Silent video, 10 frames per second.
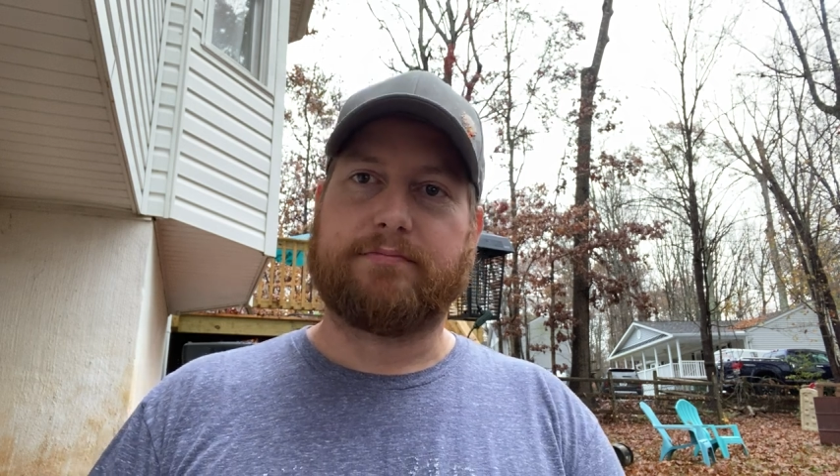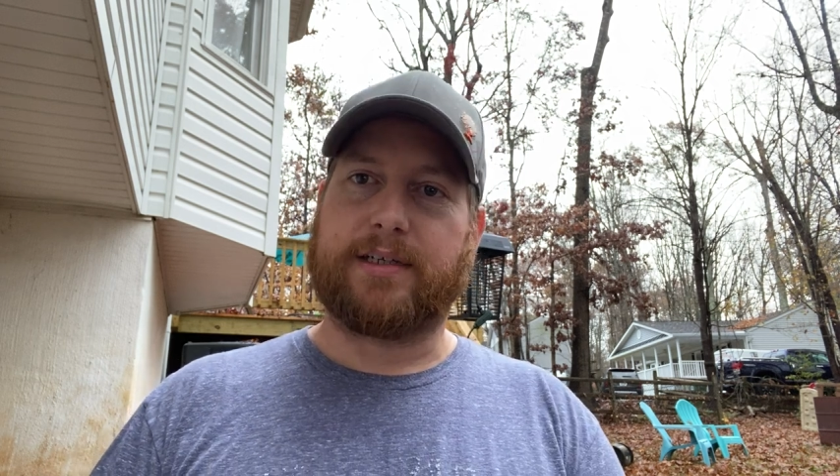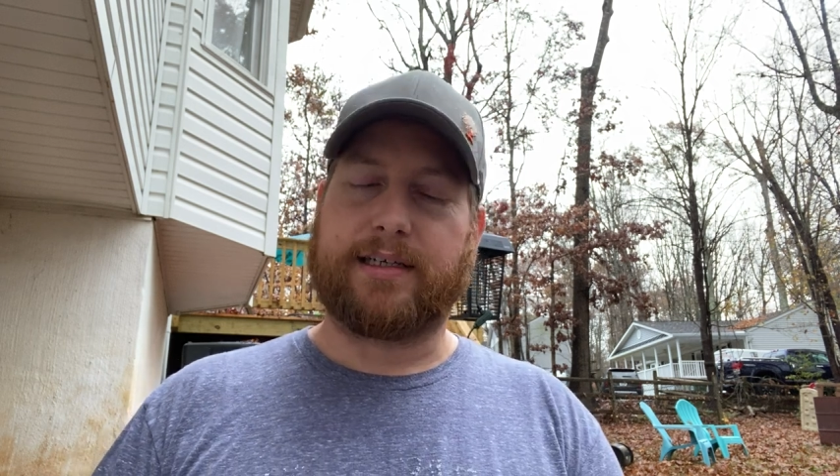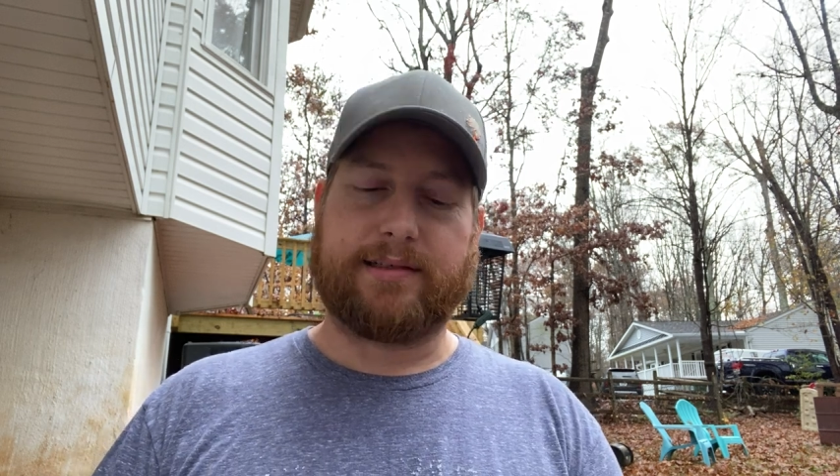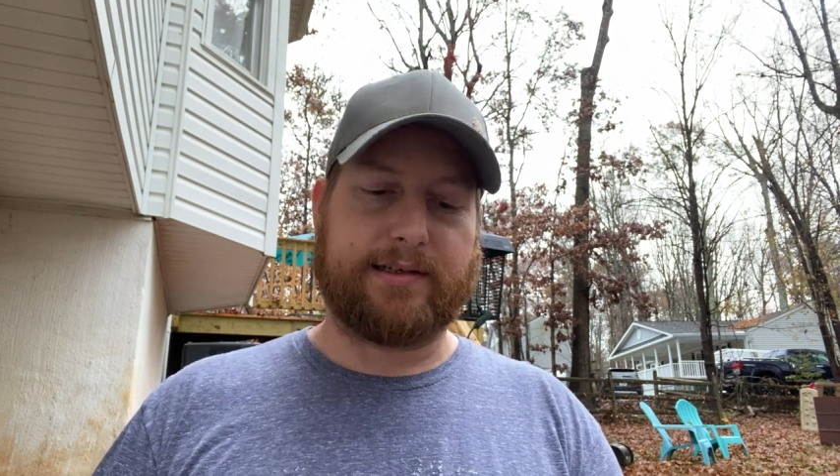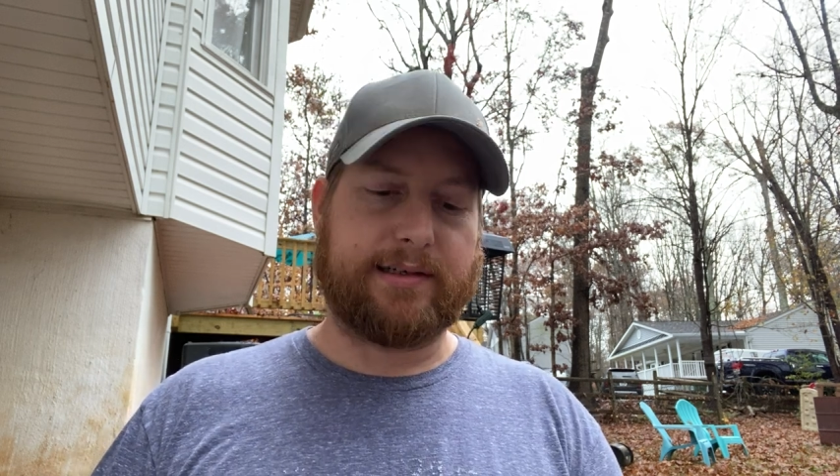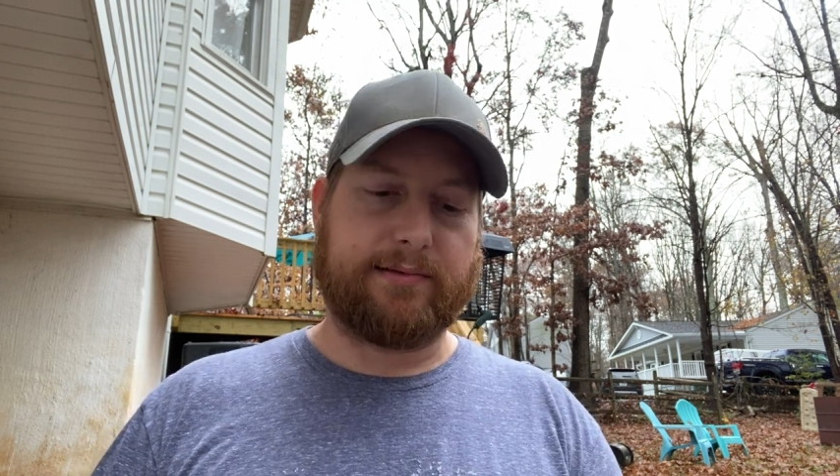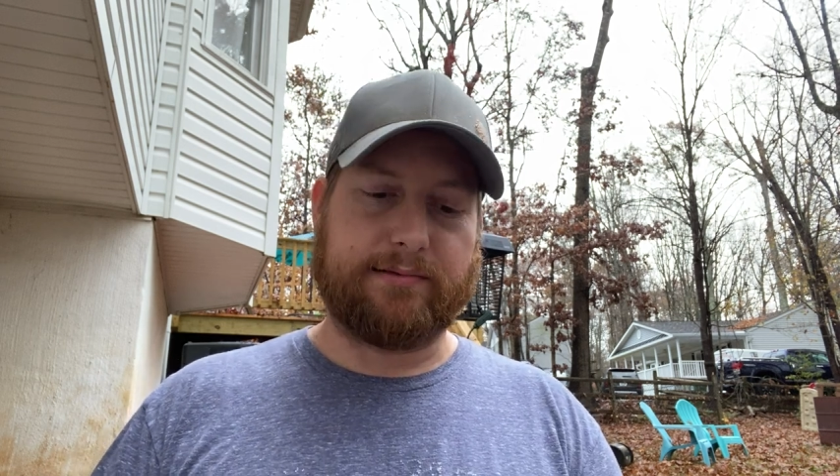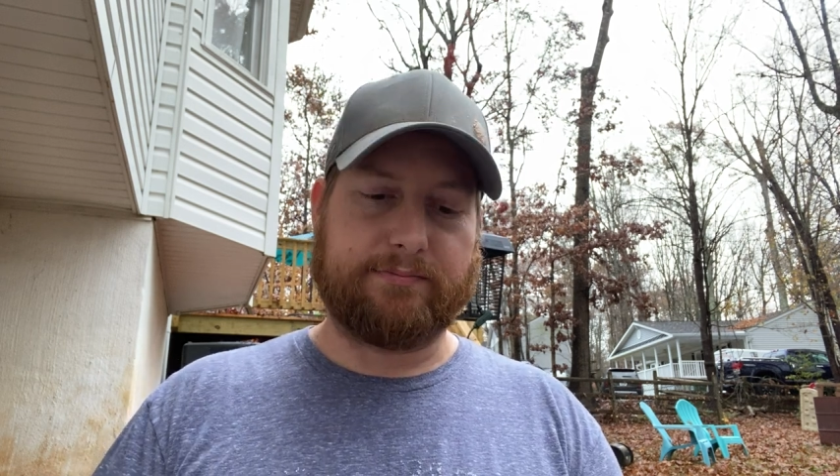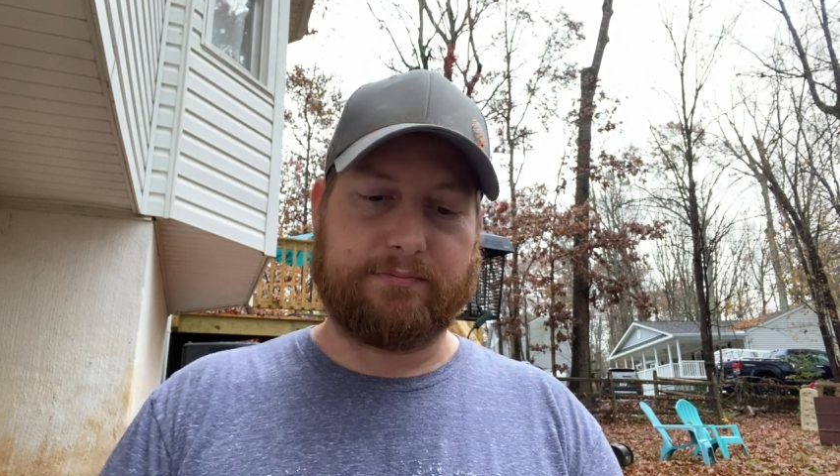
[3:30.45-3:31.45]
like I said,
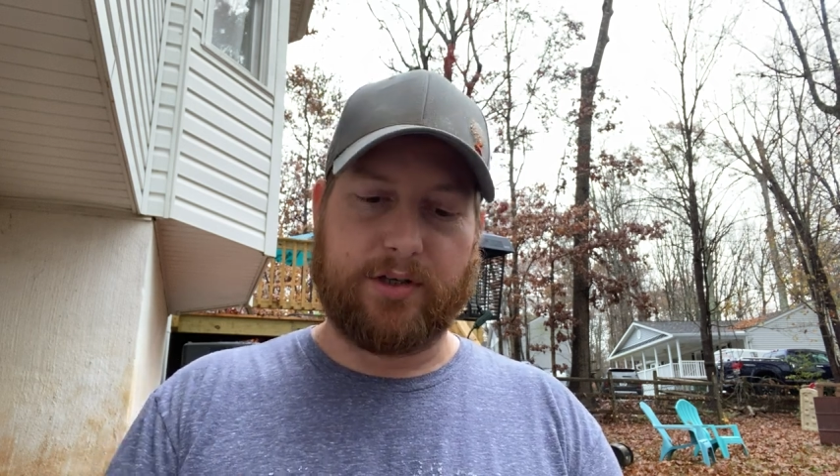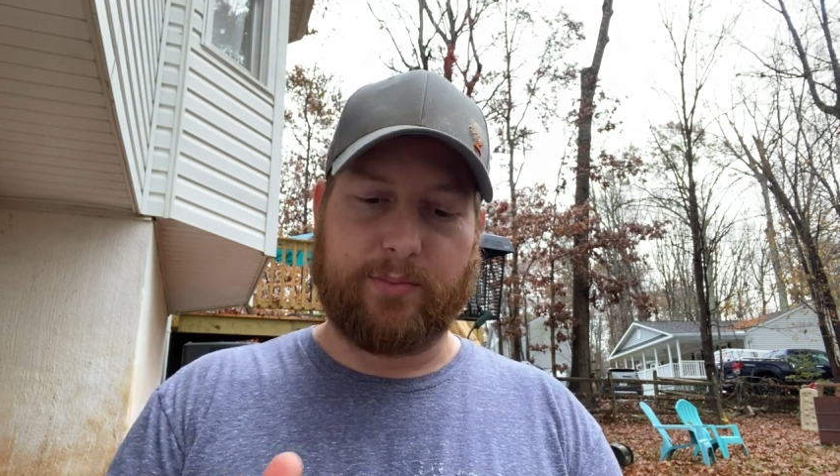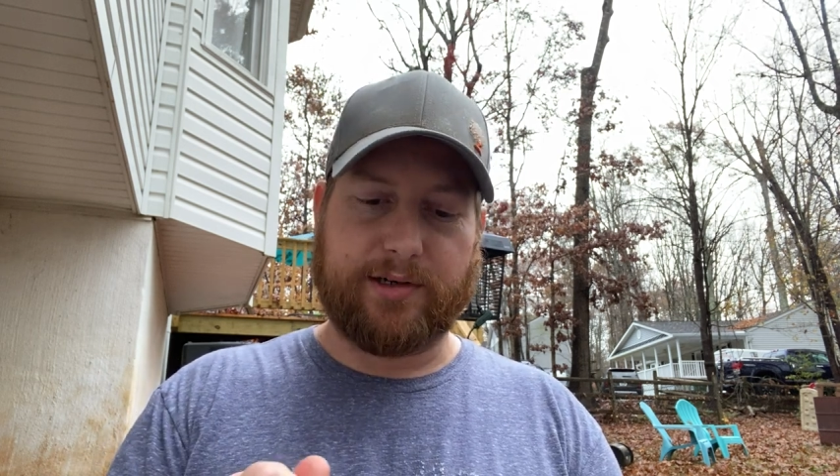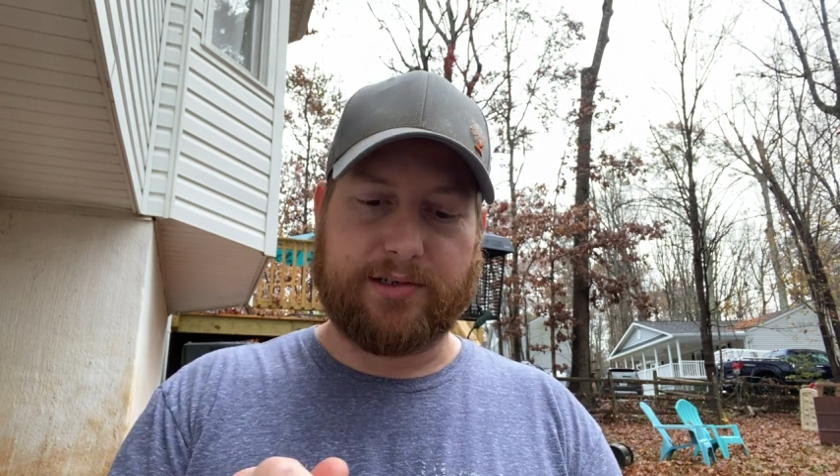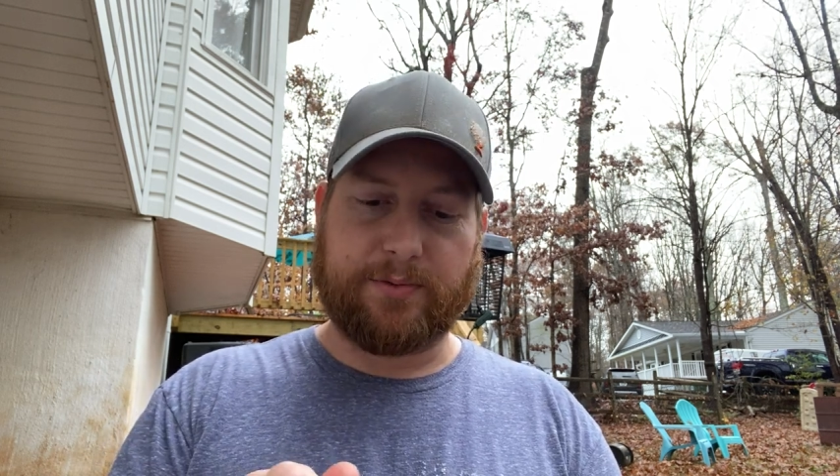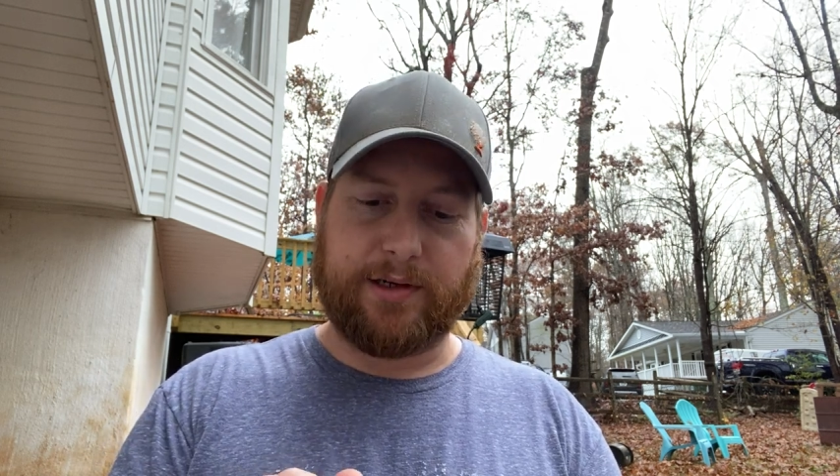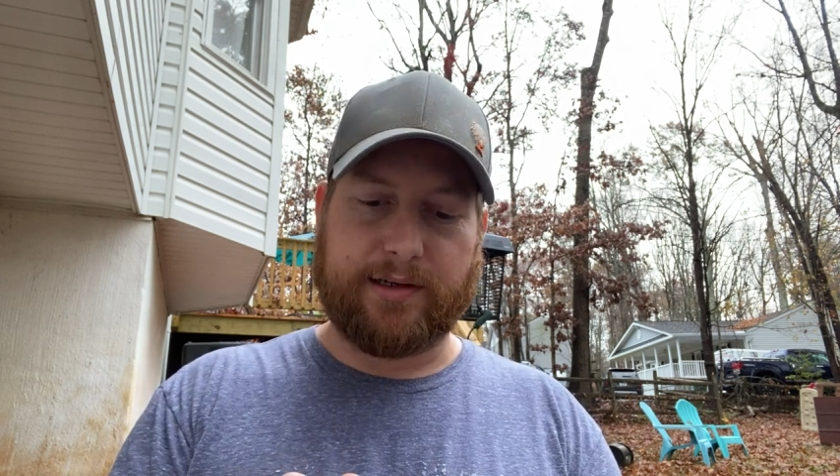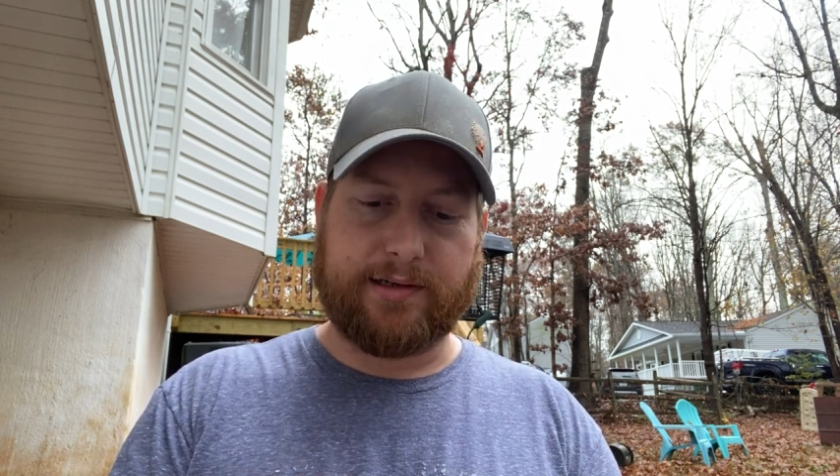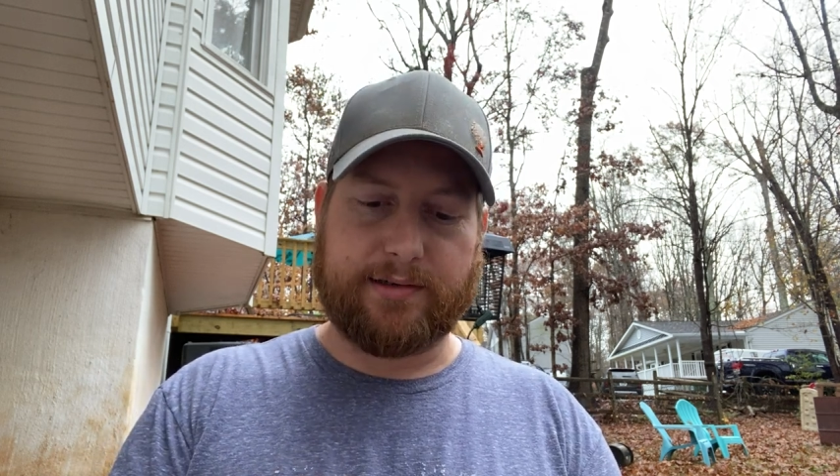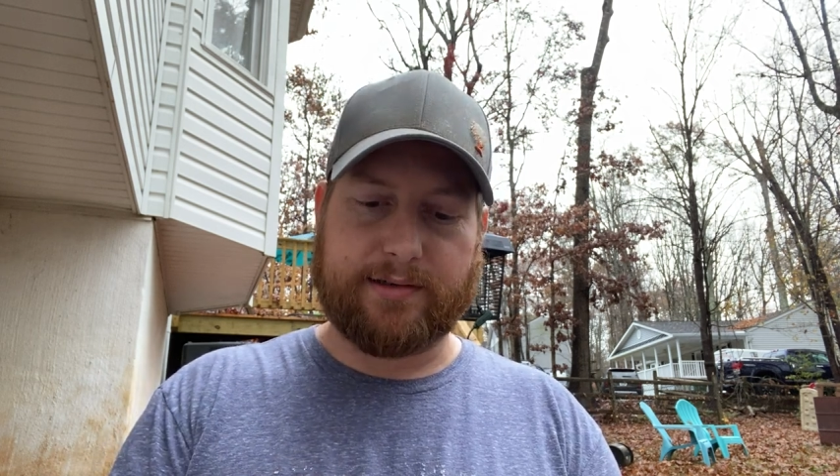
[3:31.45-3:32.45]
a little bit of
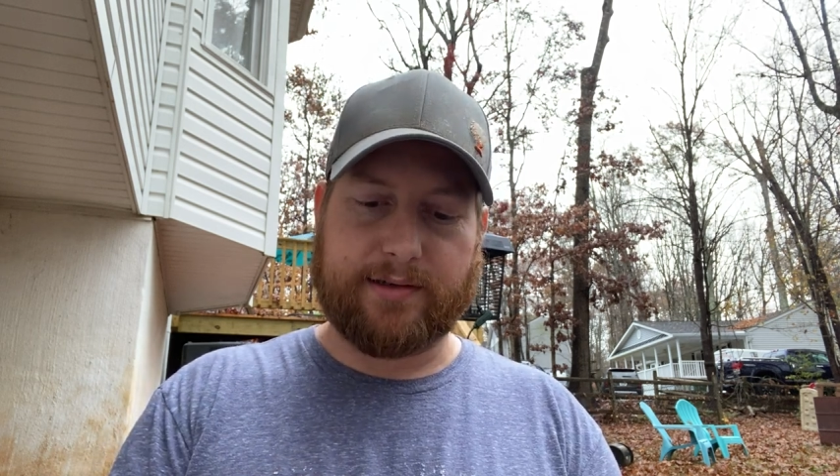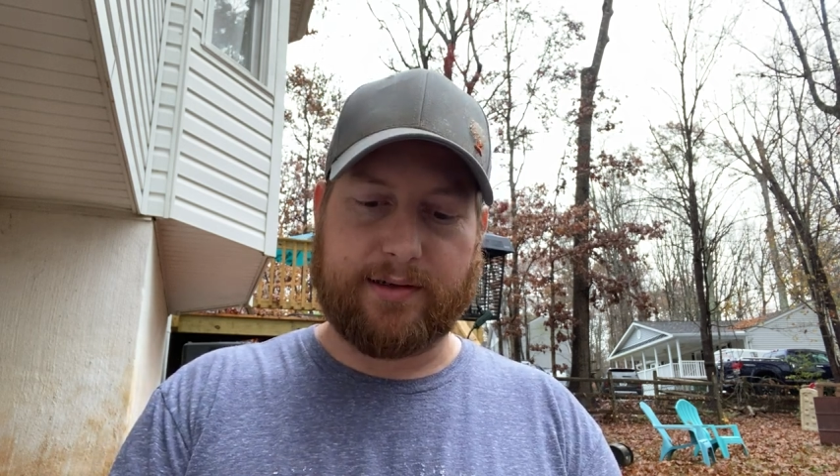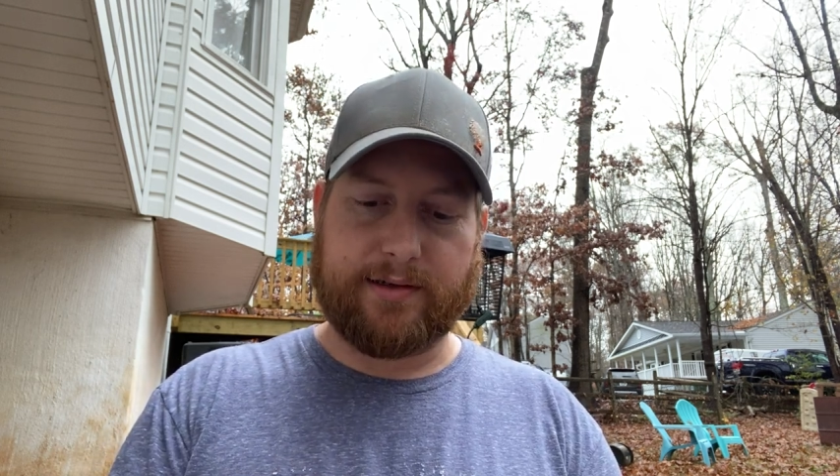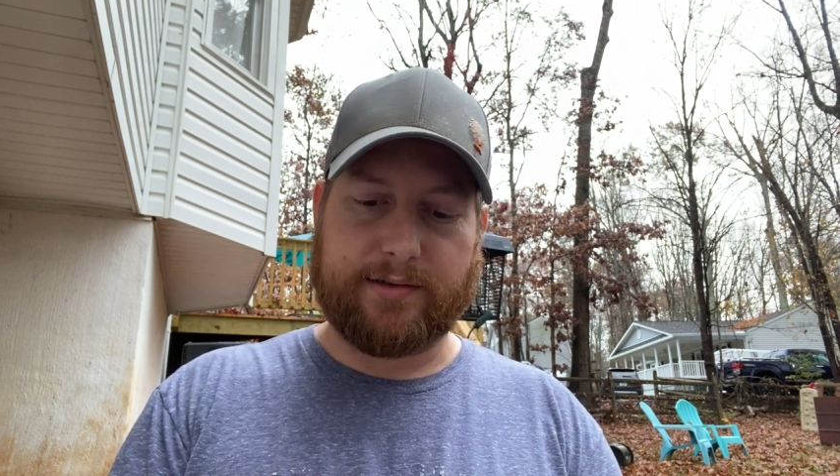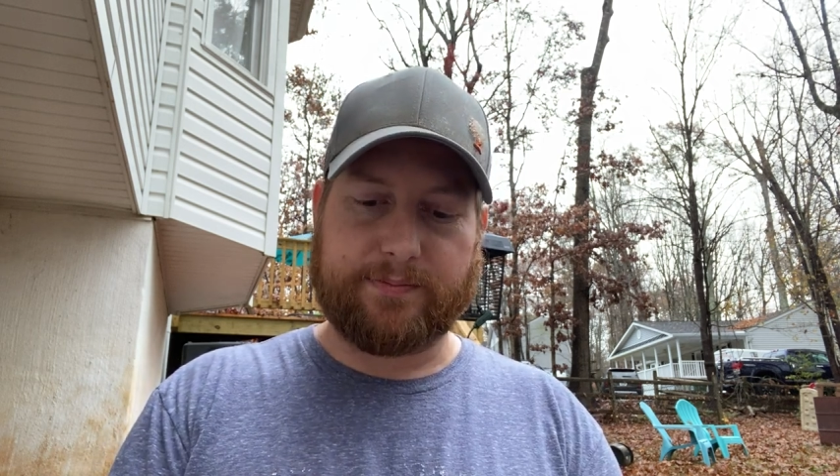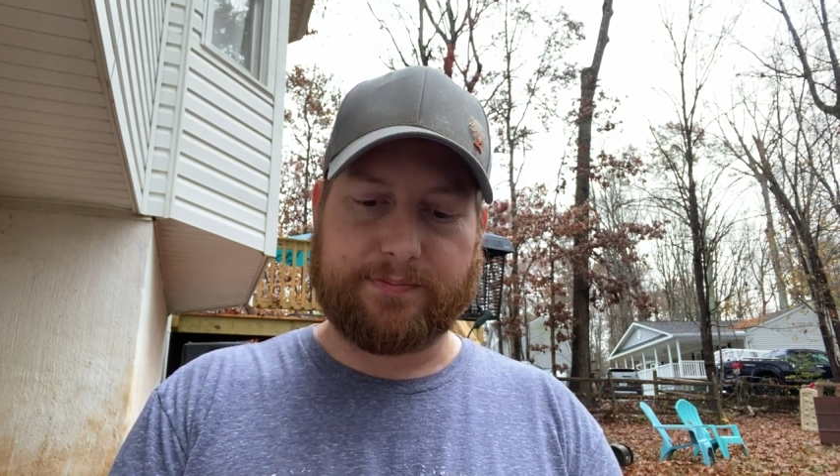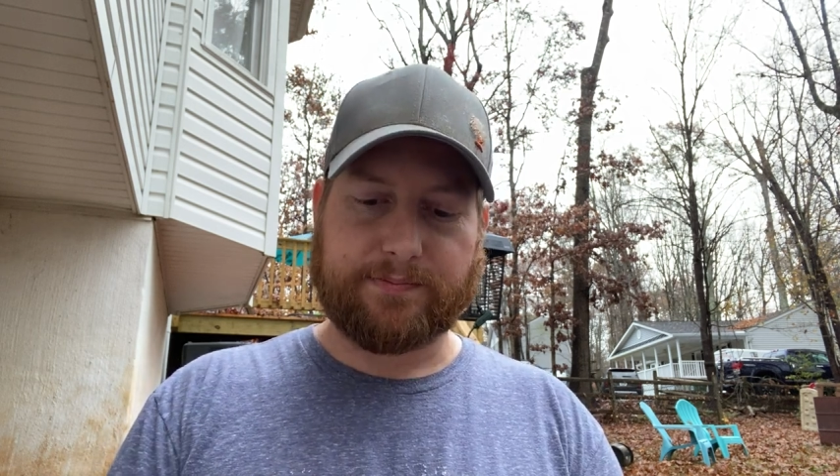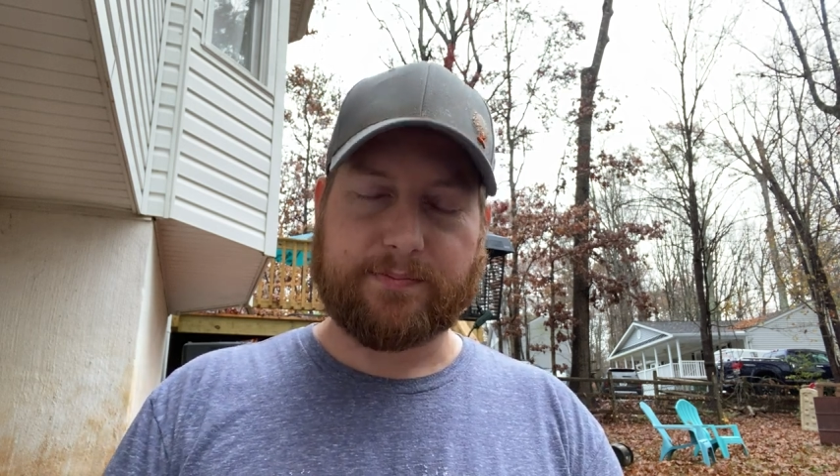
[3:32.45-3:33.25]
sweetness, um,